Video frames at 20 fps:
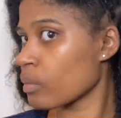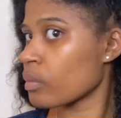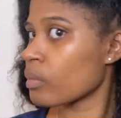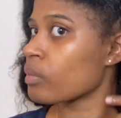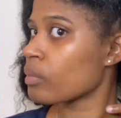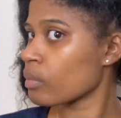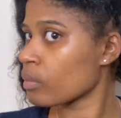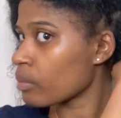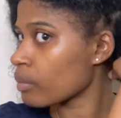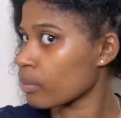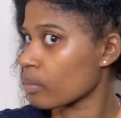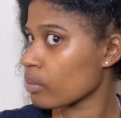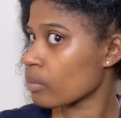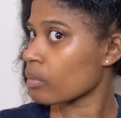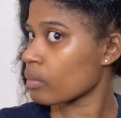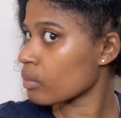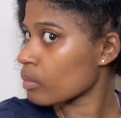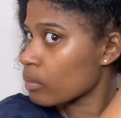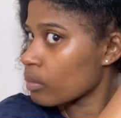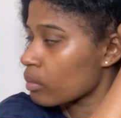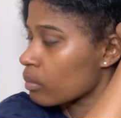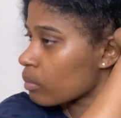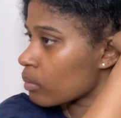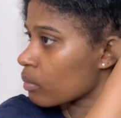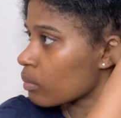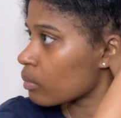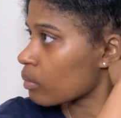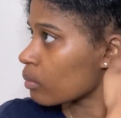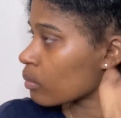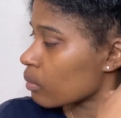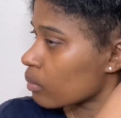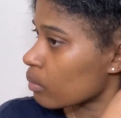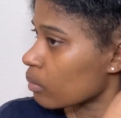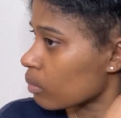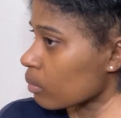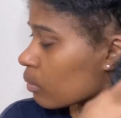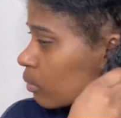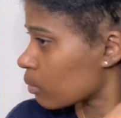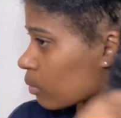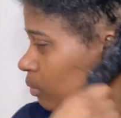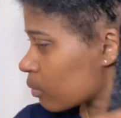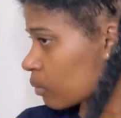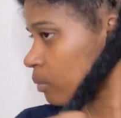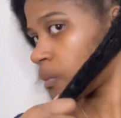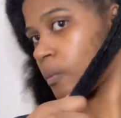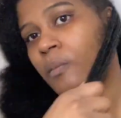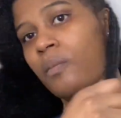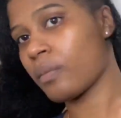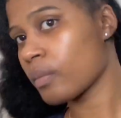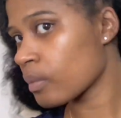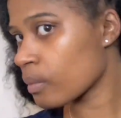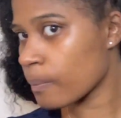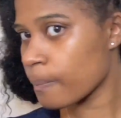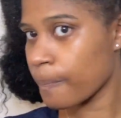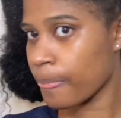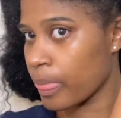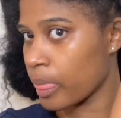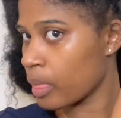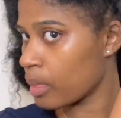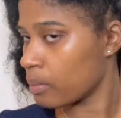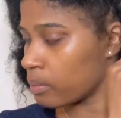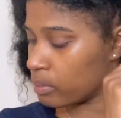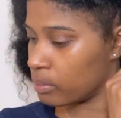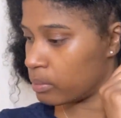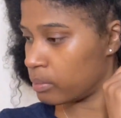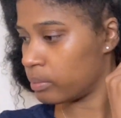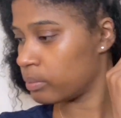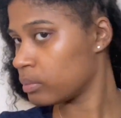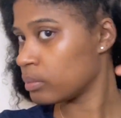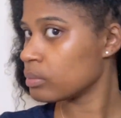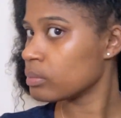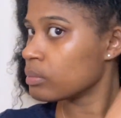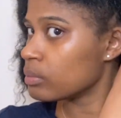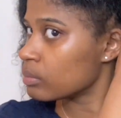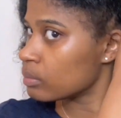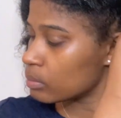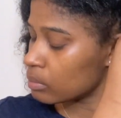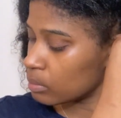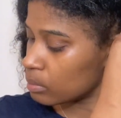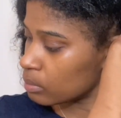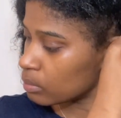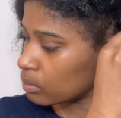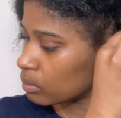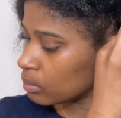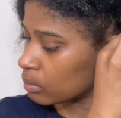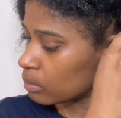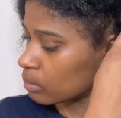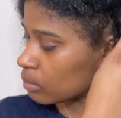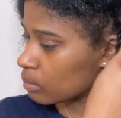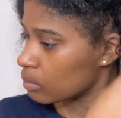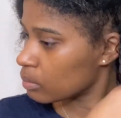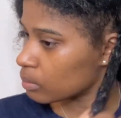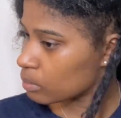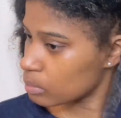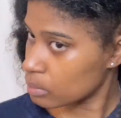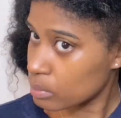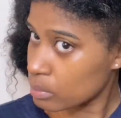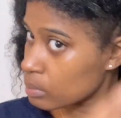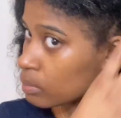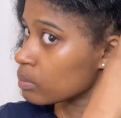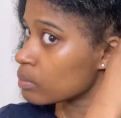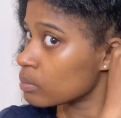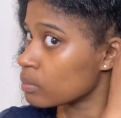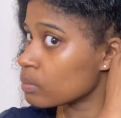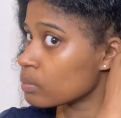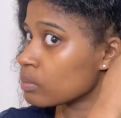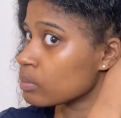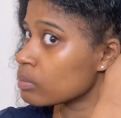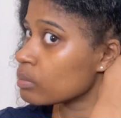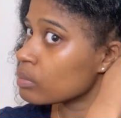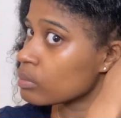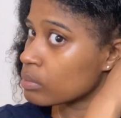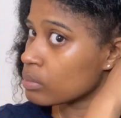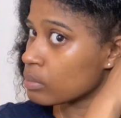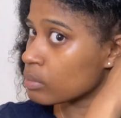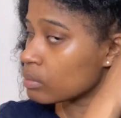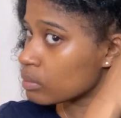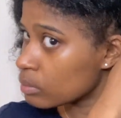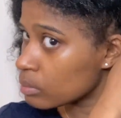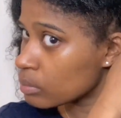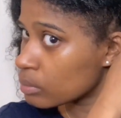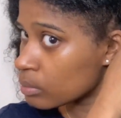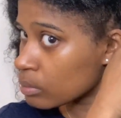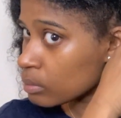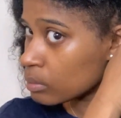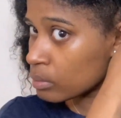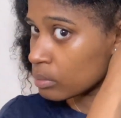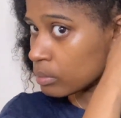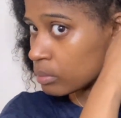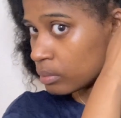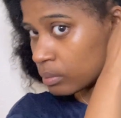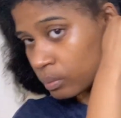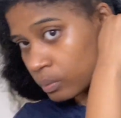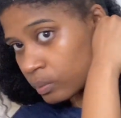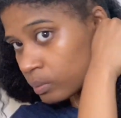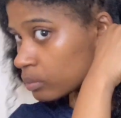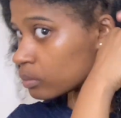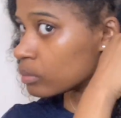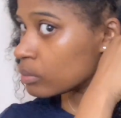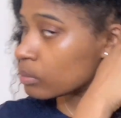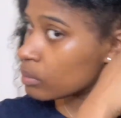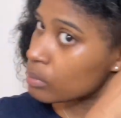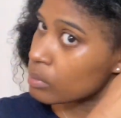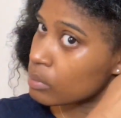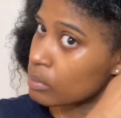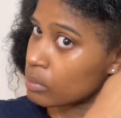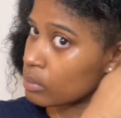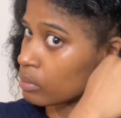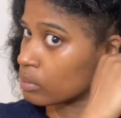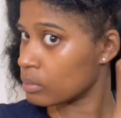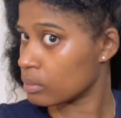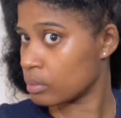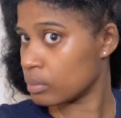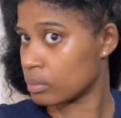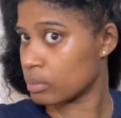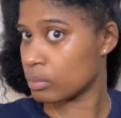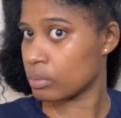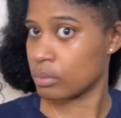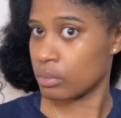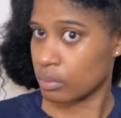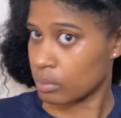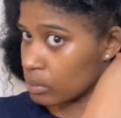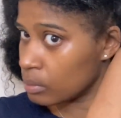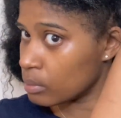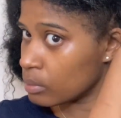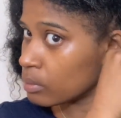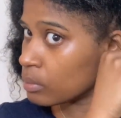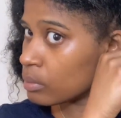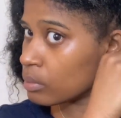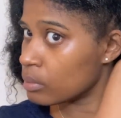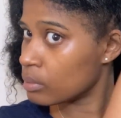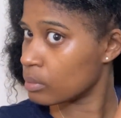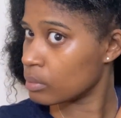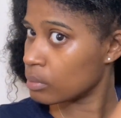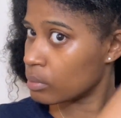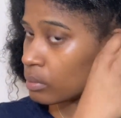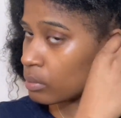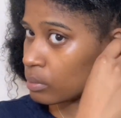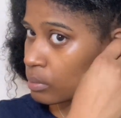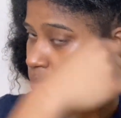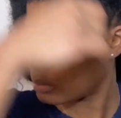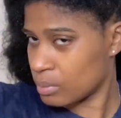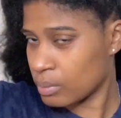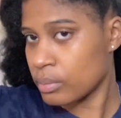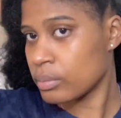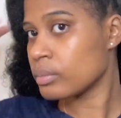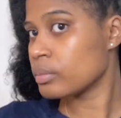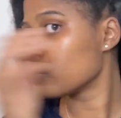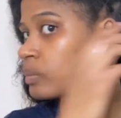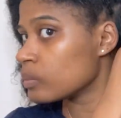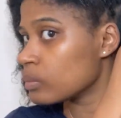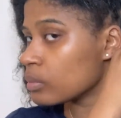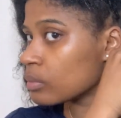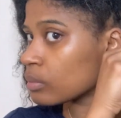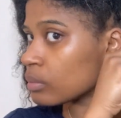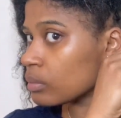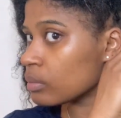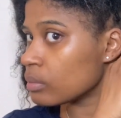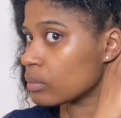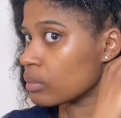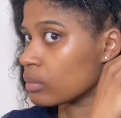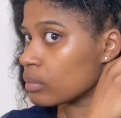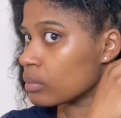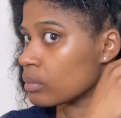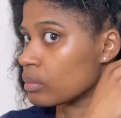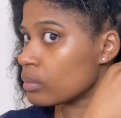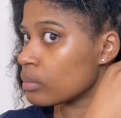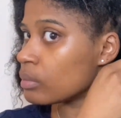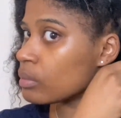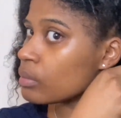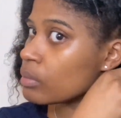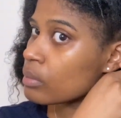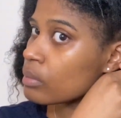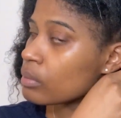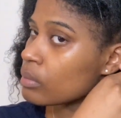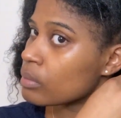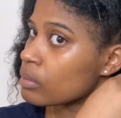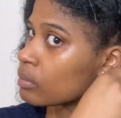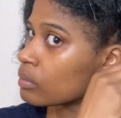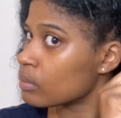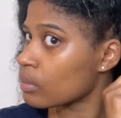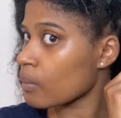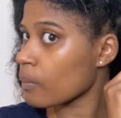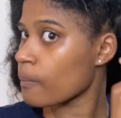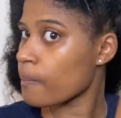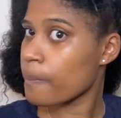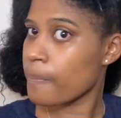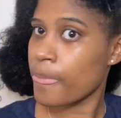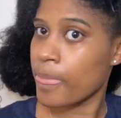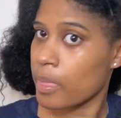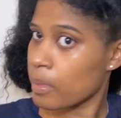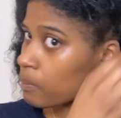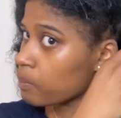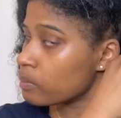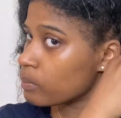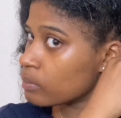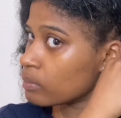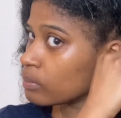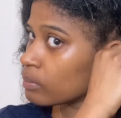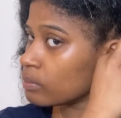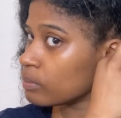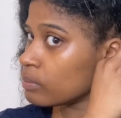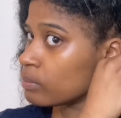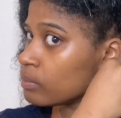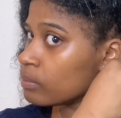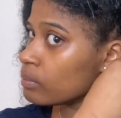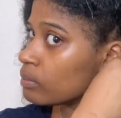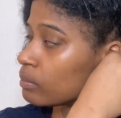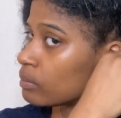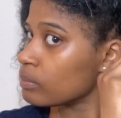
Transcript: Um, but I go in with my leave in, my absolute favorite number one leave in conditioner. is by Camille Rose. It's that honey conditioner.